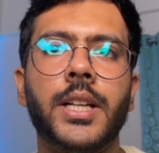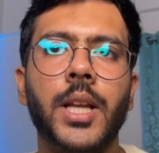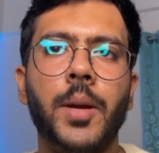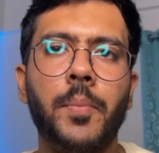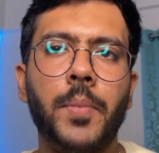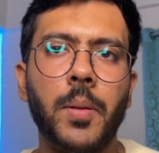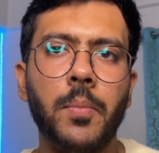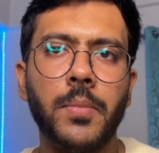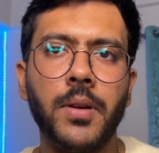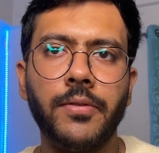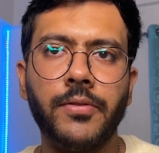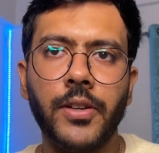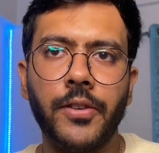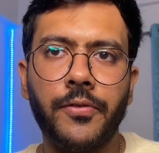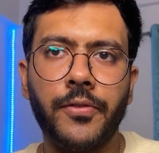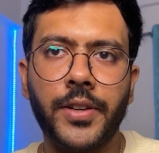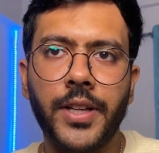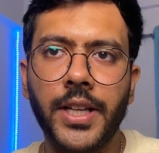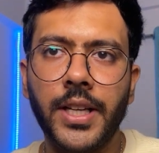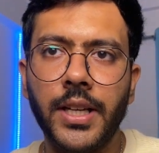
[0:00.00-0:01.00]
Tip number
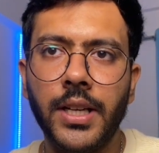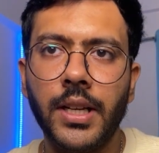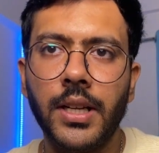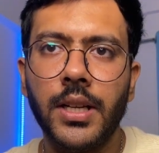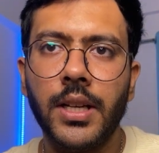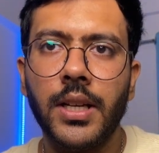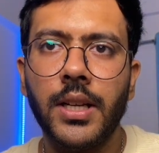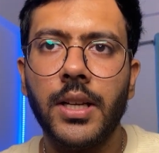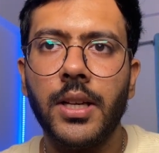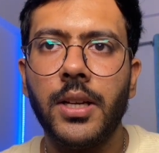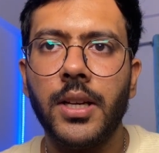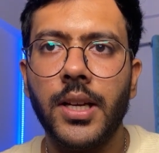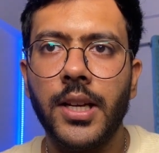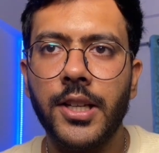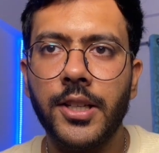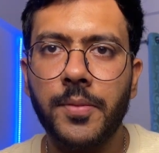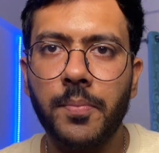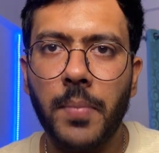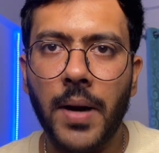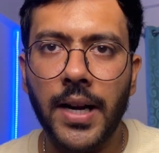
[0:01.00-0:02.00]
15
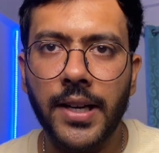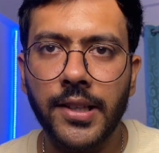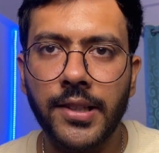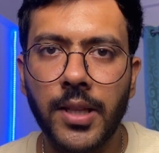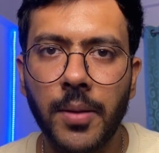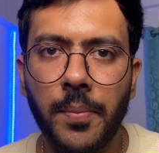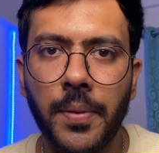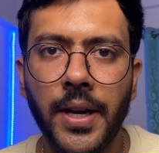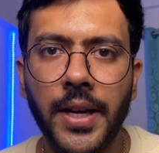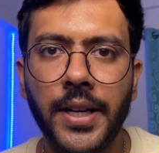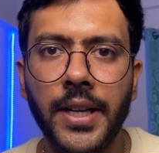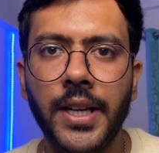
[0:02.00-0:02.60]
is participate